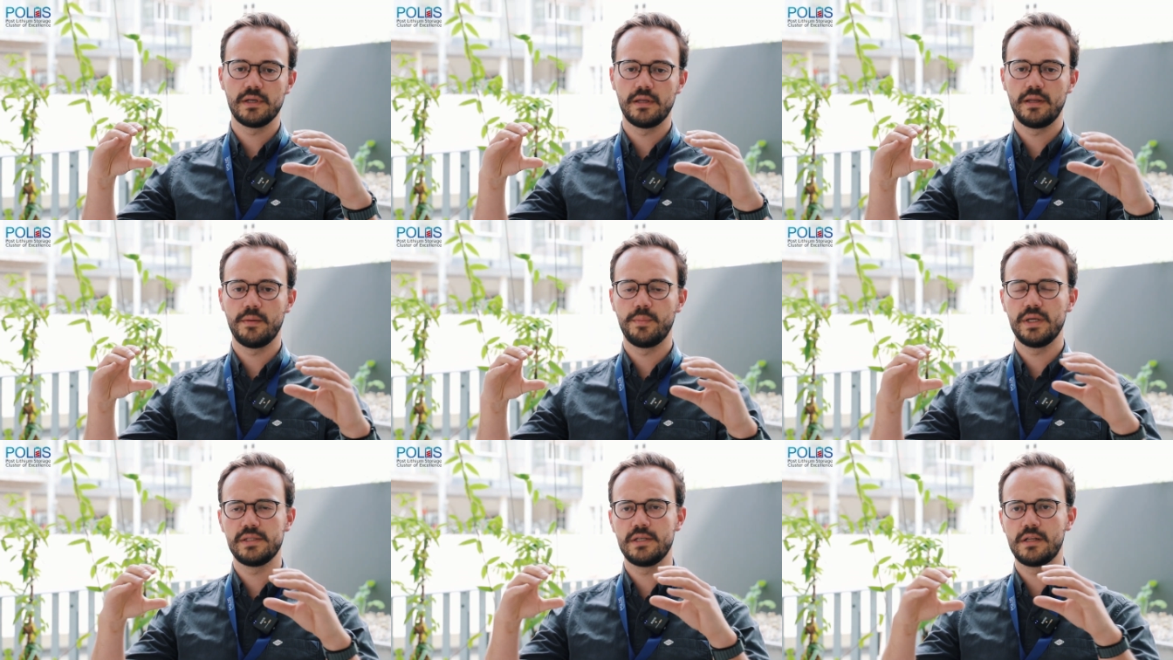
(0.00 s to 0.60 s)
And
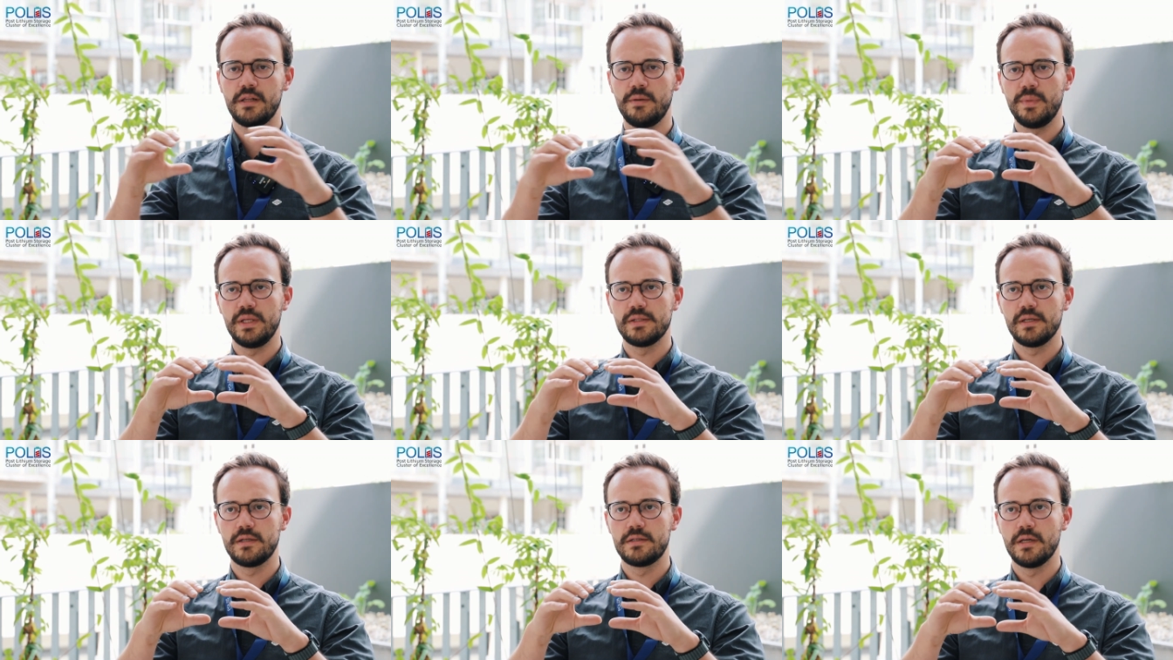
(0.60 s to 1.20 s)
that basically
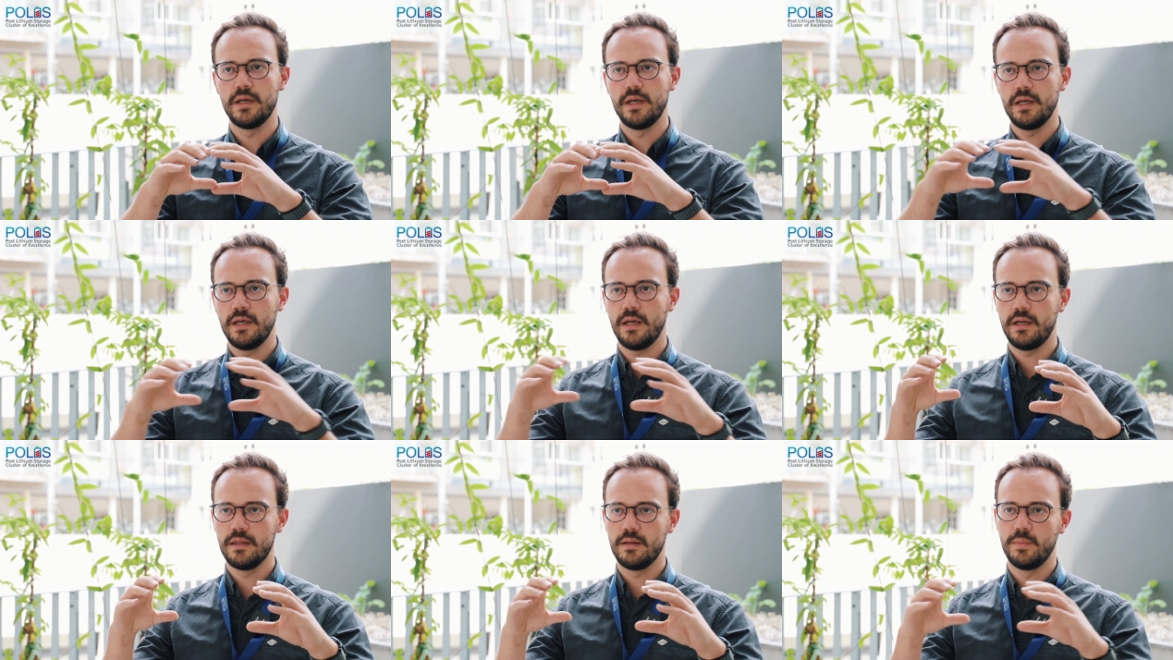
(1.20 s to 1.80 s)
means that
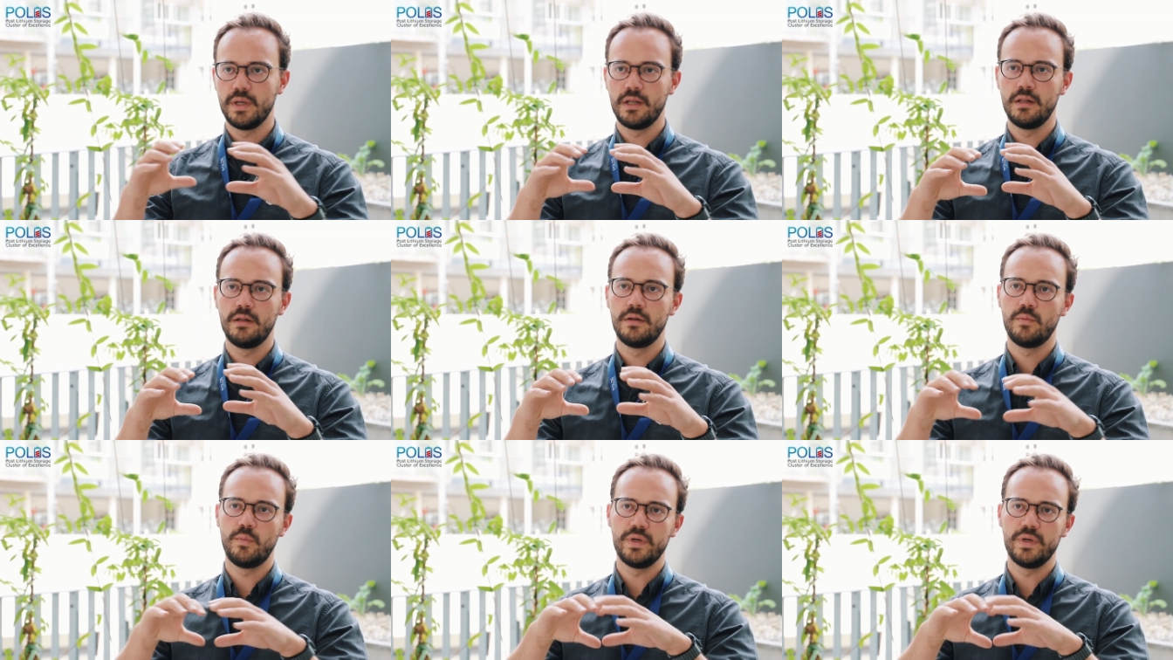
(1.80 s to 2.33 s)
in the middle,